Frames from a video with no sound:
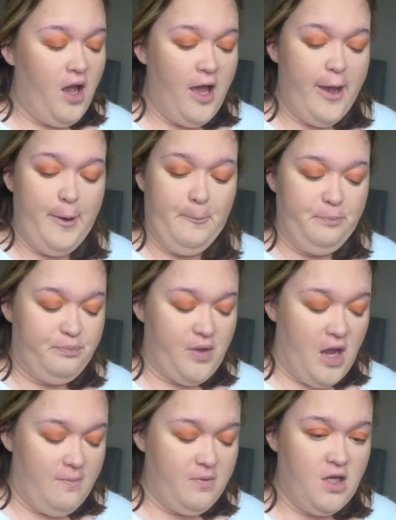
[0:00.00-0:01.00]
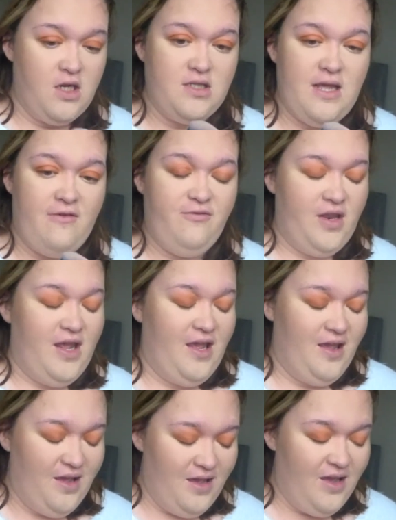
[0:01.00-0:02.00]
I'm gonna
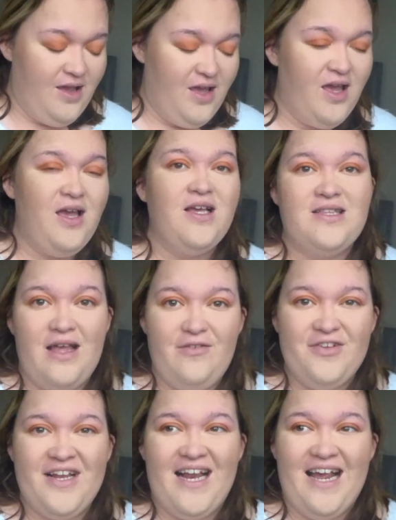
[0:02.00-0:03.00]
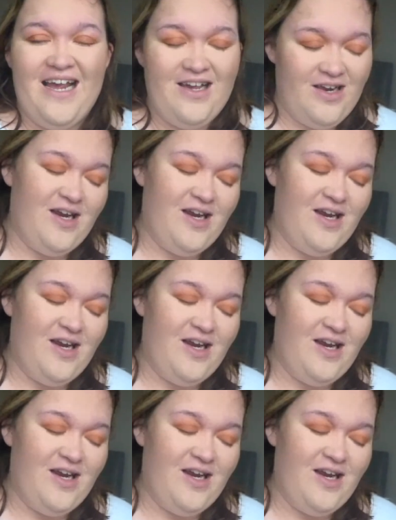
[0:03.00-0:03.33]
definitely